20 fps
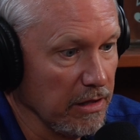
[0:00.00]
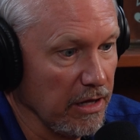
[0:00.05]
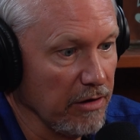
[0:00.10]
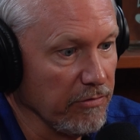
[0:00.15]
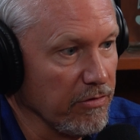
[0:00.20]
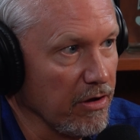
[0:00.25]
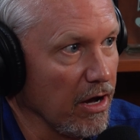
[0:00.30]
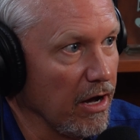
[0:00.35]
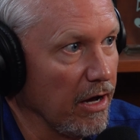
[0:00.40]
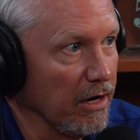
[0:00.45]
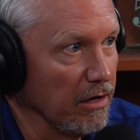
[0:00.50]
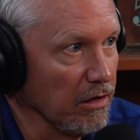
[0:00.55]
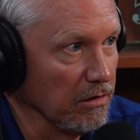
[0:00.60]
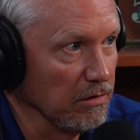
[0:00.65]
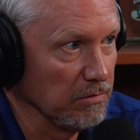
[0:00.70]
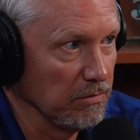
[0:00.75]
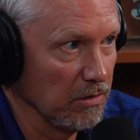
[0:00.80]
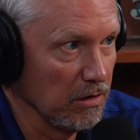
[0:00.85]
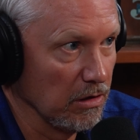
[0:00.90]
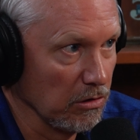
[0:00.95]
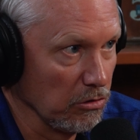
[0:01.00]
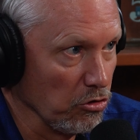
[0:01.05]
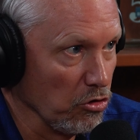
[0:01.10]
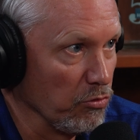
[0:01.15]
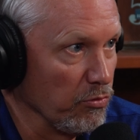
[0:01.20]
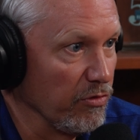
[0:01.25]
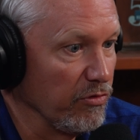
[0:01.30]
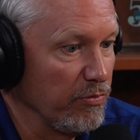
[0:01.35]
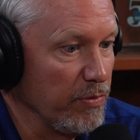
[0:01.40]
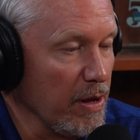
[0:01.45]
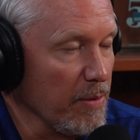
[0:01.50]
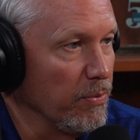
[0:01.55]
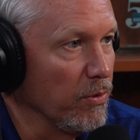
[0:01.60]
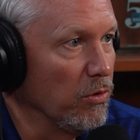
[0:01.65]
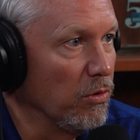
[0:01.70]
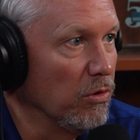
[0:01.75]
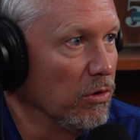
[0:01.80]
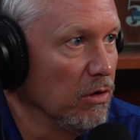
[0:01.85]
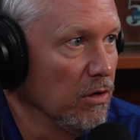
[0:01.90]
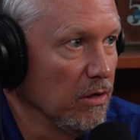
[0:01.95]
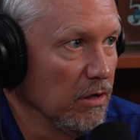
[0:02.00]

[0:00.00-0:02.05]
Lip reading: They've got a group of people